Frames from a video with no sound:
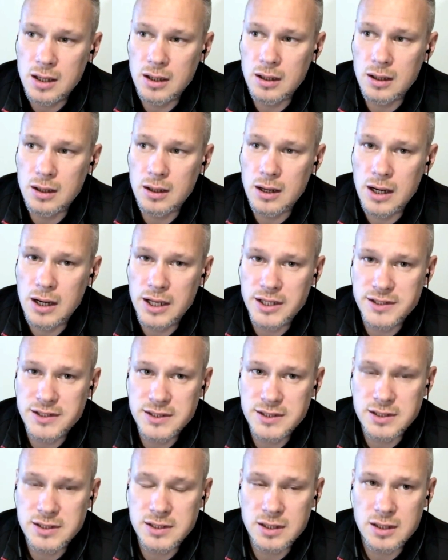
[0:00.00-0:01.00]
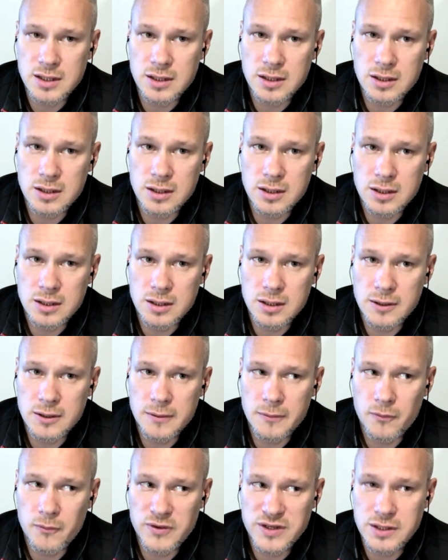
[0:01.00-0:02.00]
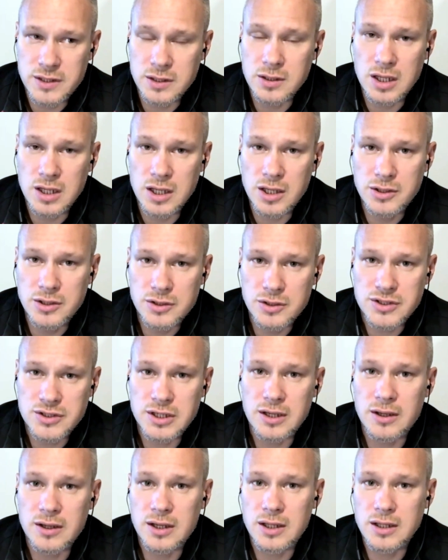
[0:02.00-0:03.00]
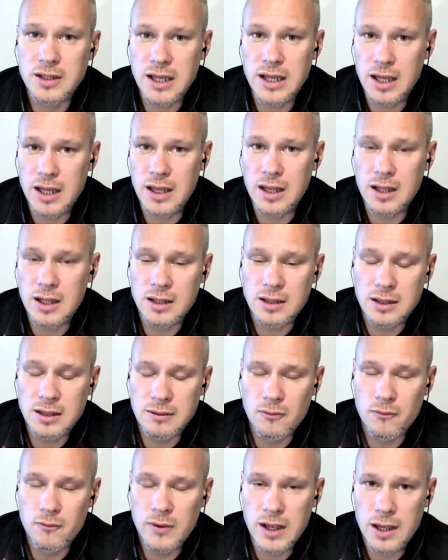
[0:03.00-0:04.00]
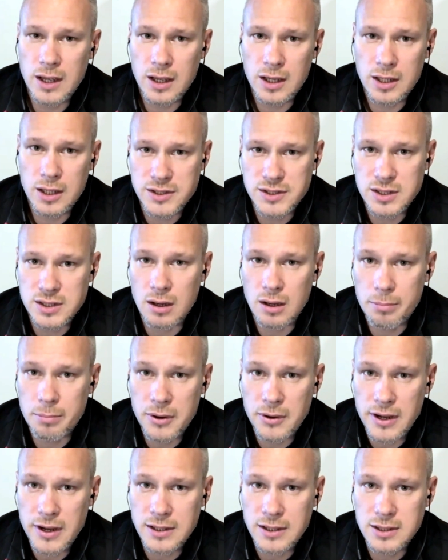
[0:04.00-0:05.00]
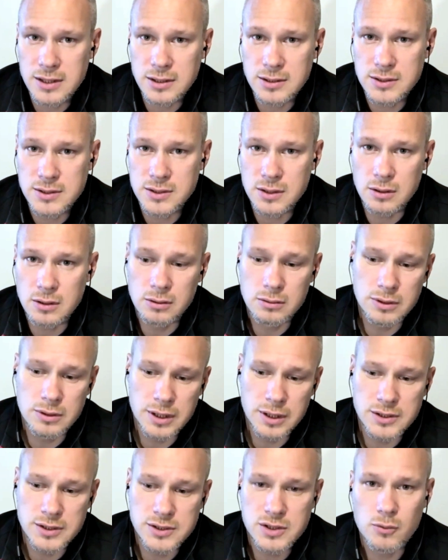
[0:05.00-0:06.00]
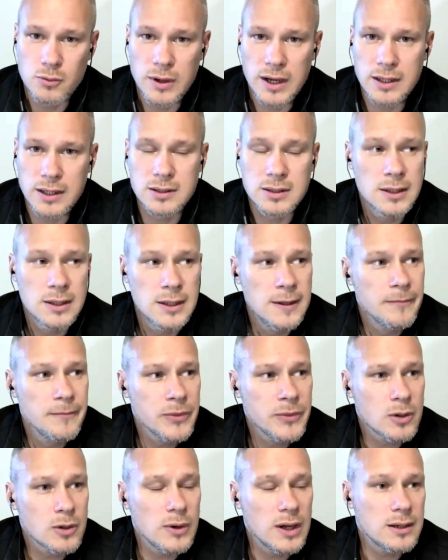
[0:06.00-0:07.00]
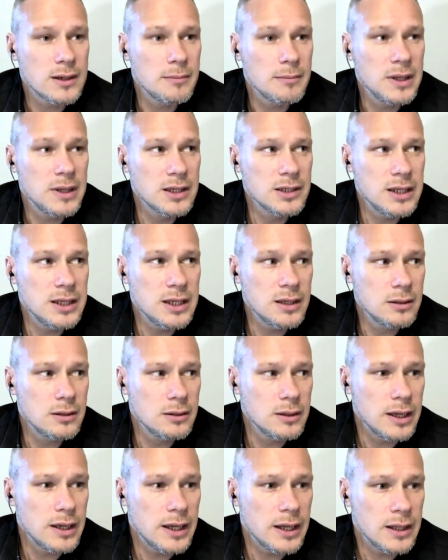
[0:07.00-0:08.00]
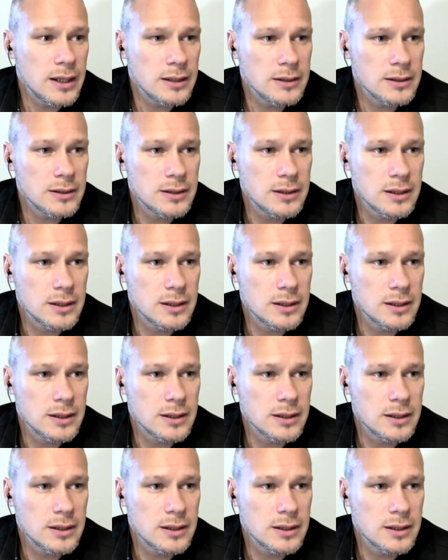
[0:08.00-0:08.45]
list within the industry where it's operated. So it's quite a big deal. And